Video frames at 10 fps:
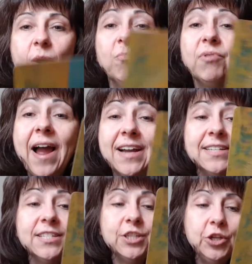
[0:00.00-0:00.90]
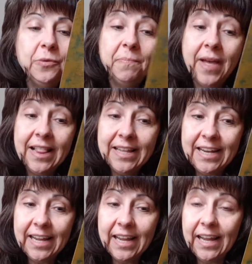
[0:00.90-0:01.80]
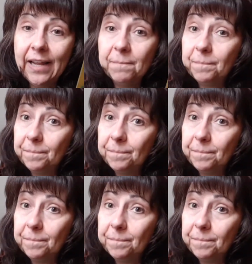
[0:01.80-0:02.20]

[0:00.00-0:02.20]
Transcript: Practice humility.